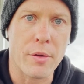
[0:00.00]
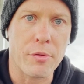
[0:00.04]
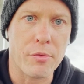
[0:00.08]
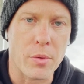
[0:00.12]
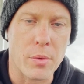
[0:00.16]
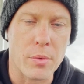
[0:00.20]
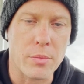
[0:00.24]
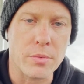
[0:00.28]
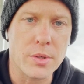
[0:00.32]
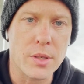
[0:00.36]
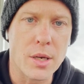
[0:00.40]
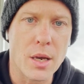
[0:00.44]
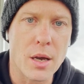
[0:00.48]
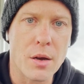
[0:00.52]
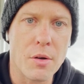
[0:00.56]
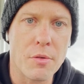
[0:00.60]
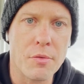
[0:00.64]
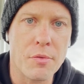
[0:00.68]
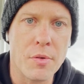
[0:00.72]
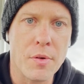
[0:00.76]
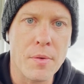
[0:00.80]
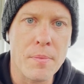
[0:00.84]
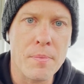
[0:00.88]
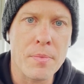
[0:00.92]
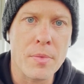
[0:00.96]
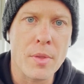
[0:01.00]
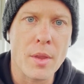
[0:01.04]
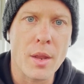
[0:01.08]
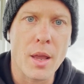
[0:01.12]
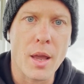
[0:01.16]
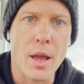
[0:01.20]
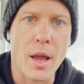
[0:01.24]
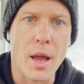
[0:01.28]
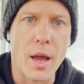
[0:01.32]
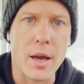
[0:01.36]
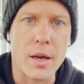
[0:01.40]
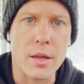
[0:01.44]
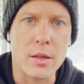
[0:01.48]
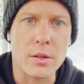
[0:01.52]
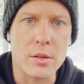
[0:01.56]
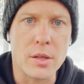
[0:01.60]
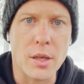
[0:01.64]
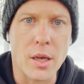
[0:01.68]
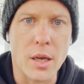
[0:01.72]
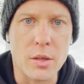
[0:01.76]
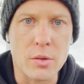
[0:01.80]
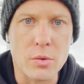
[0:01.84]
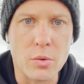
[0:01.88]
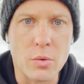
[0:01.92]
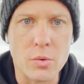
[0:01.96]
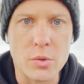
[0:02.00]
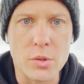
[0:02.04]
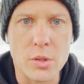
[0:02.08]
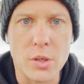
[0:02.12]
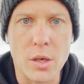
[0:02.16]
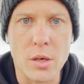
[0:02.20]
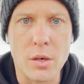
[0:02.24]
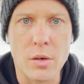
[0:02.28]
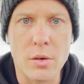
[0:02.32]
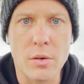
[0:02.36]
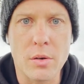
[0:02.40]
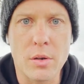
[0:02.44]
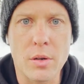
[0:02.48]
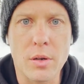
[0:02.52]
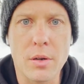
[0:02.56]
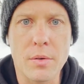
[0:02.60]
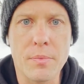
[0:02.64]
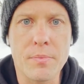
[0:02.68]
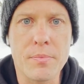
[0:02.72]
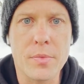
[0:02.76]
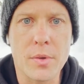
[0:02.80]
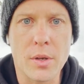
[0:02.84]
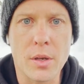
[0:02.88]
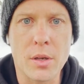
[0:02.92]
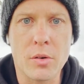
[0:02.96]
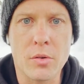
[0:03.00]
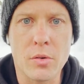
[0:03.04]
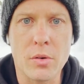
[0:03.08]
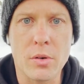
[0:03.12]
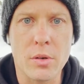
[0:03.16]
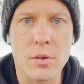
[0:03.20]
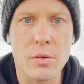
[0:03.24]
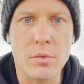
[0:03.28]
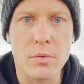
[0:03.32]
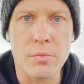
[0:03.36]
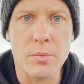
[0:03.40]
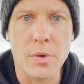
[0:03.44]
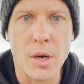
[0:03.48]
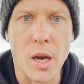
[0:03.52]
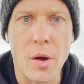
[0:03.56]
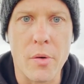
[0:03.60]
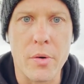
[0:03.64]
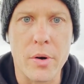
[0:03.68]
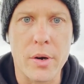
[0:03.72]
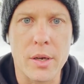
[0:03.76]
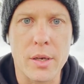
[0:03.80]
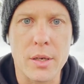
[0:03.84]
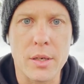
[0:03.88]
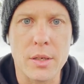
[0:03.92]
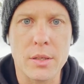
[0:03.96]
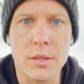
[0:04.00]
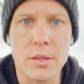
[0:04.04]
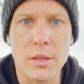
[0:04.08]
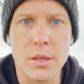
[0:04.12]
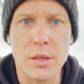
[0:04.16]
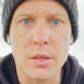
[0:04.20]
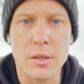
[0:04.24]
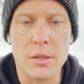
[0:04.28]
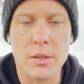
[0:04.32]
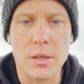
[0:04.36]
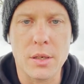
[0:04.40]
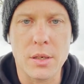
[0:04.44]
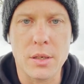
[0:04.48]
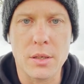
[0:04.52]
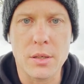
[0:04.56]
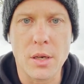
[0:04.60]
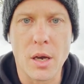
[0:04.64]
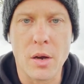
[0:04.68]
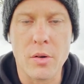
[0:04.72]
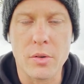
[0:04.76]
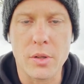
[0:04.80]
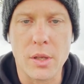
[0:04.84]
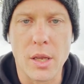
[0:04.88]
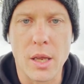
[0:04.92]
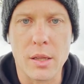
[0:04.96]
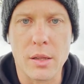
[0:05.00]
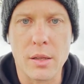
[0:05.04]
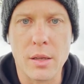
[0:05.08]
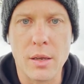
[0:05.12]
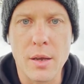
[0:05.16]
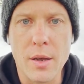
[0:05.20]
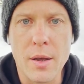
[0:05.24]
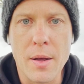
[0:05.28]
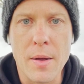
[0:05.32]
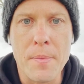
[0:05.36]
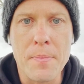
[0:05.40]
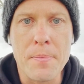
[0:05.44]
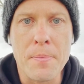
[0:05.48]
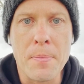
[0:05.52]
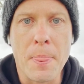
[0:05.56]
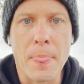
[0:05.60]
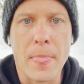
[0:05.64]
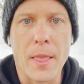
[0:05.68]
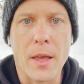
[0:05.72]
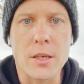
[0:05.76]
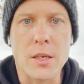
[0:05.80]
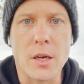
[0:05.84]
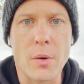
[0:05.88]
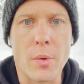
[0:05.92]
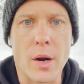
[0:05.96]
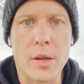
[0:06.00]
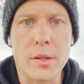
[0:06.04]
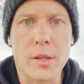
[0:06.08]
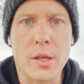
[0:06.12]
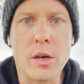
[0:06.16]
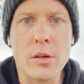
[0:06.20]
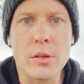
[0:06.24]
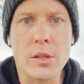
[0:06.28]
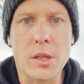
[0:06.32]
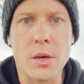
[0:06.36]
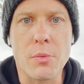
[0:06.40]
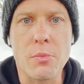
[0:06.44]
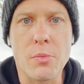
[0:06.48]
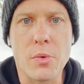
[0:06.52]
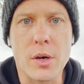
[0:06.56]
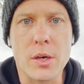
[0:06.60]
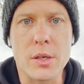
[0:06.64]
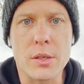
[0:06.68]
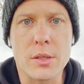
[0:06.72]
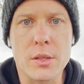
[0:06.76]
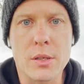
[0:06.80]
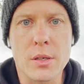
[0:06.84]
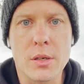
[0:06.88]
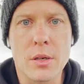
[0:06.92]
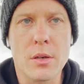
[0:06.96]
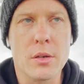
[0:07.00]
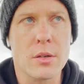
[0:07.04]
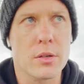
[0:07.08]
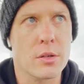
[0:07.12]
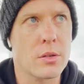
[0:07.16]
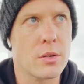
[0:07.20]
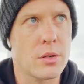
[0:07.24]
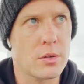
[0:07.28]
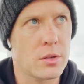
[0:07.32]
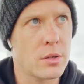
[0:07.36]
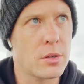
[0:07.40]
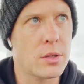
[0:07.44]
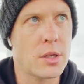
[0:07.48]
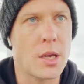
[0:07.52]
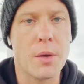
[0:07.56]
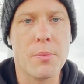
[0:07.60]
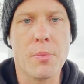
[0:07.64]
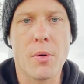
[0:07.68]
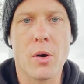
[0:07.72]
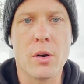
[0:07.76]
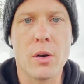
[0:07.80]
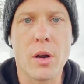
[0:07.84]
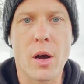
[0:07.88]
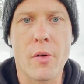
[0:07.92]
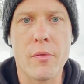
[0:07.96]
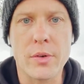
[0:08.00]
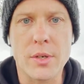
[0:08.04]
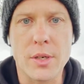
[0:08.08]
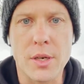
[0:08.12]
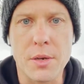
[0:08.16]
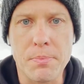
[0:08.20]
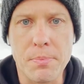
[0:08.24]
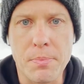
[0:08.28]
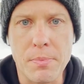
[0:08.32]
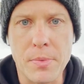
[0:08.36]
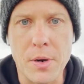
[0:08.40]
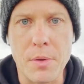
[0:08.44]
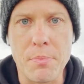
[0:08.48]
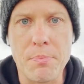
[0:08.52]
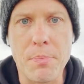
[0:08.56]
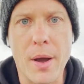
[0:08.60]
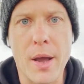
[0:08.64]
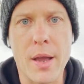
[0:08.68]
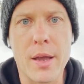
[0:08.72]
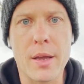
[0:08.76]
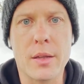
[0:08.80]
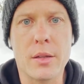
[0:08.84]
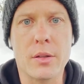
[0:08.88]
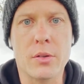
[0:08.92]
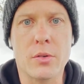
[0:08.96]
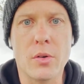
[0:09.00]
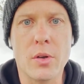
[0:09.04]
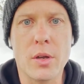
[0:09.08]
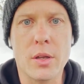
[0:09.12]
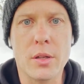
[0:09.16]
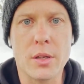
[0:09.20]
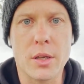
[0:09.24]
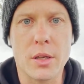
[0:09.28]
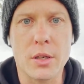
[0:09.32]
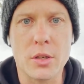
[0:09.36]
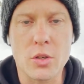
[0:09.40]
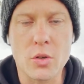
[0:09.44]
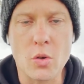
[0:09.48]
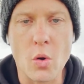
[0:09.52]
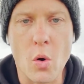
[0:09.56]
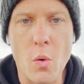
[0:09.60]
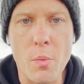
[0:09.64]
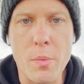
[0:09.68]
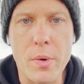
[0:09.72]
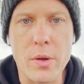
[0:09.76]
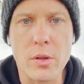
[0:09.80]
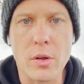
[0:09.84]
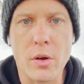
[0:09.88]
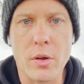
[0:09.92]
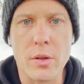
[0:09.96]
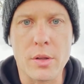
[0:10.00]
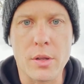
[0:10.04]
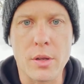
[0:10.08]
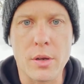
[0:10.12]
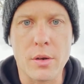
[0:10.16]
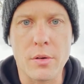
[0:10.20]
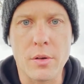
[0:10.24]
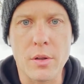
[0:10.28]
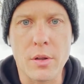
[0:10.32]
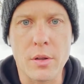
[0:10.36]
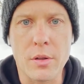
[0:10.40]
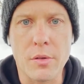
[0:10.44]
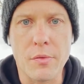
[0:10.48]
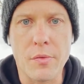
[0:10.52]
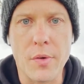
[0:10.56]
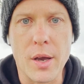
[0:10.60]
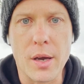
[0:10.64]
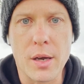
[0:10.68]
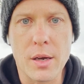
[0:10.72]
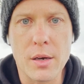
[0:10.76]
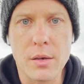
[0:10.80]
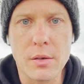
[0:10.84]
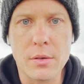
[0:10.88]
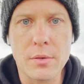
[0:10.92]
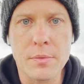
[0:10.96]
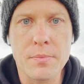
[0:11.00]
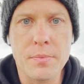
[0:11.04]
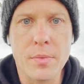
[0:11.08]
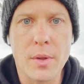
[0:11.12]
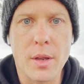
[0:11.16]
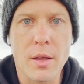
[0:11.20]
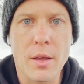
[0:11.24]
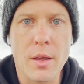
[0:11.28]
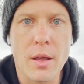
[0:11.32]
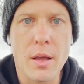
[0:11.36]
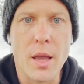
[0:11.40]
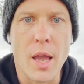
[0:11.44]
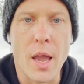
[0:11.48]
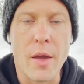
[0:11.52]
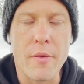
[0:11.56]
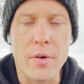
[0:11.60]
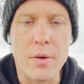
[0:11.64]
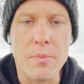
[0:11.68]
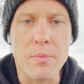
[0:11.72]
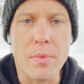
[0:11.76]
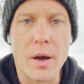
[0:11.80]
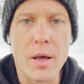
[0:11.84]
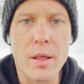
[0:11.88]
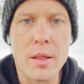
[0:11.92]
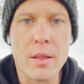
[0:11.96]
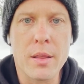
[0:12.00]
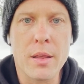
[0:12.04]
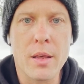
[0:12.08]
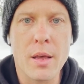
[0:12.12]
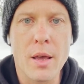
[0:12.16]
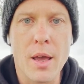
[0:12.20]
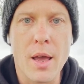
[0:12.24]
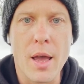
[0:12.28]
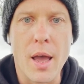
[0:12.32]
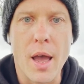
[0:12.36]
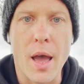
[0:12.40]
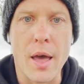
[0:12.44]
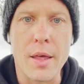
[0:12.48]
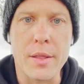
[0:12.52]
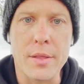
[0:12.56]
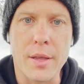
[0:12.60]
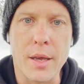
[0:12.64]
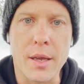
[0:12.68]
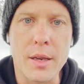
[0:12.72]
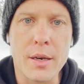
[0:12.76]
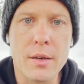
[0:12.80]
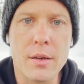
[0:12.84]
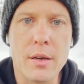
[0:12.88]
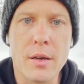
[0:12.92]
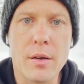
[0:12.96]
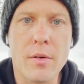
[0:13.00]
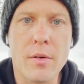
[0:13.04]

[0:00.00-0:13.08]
for himself and also lowering his own debt. So what I told him was keep on obviously repaying, doing the installment on the vehicle every month, and then